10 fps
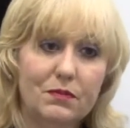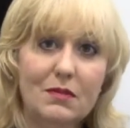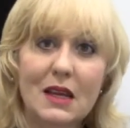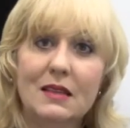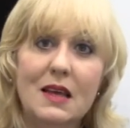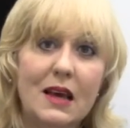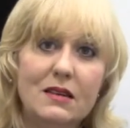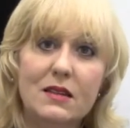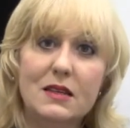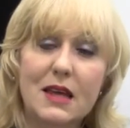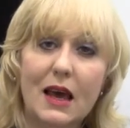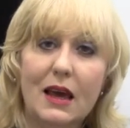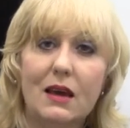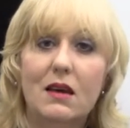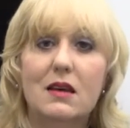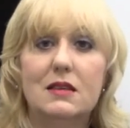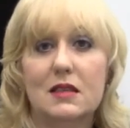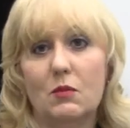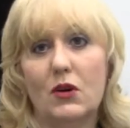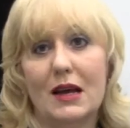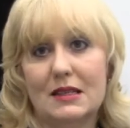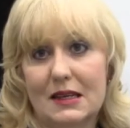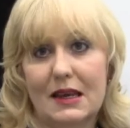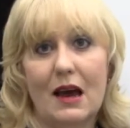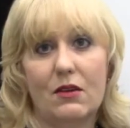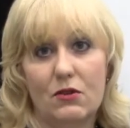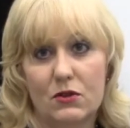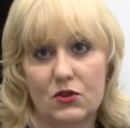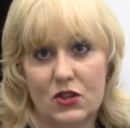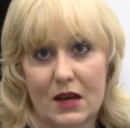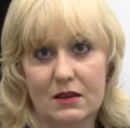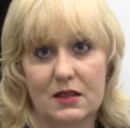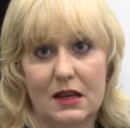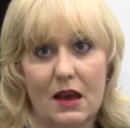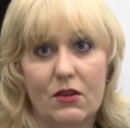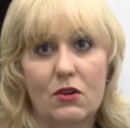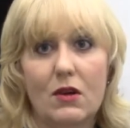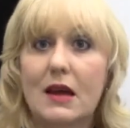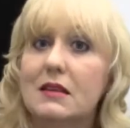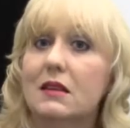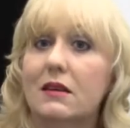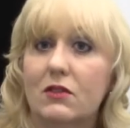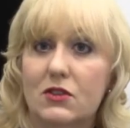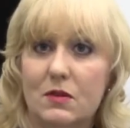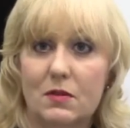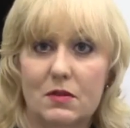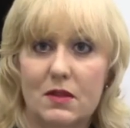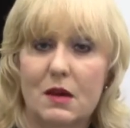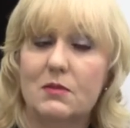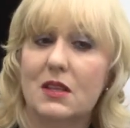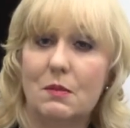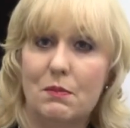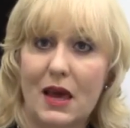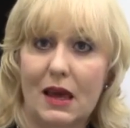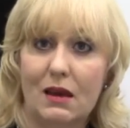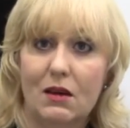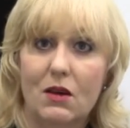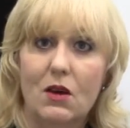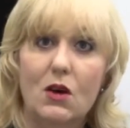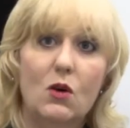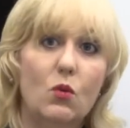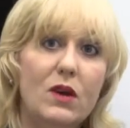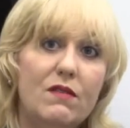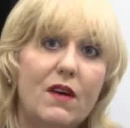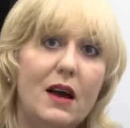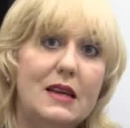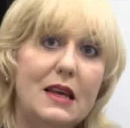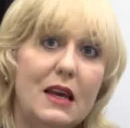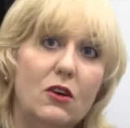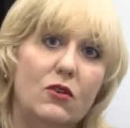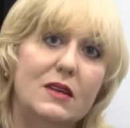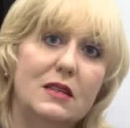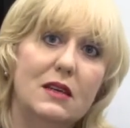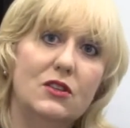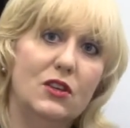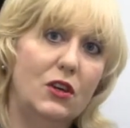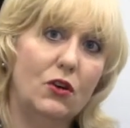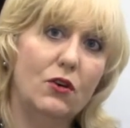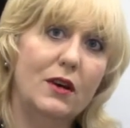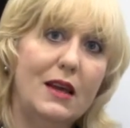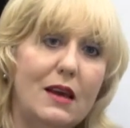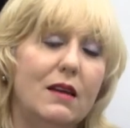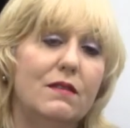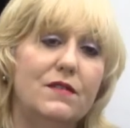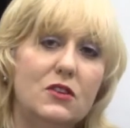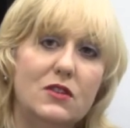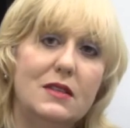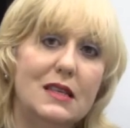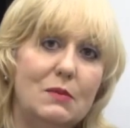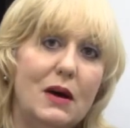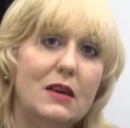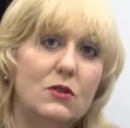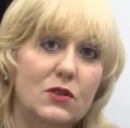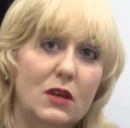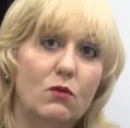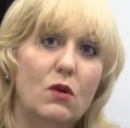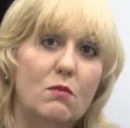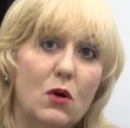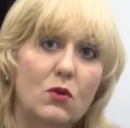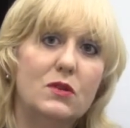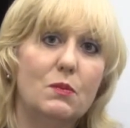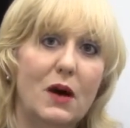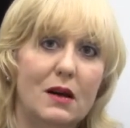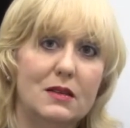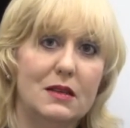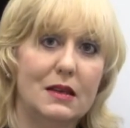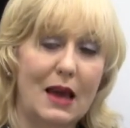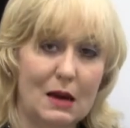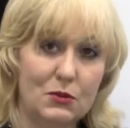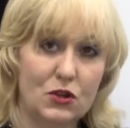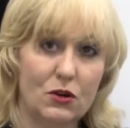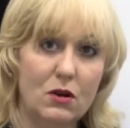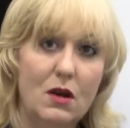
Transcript: at the end of the day, someone has to gather those checks together and deliver them to the bank. We find increasing security and efficiency by using remote deposit capture.